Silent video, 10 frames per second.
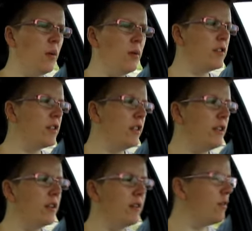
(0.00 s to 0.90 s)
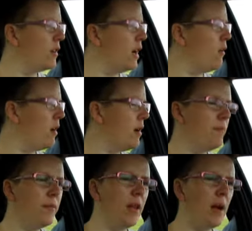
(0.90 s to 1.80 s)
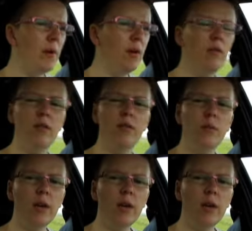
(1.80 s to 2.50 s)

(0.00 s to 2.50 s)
We will see. For now, I'm going off to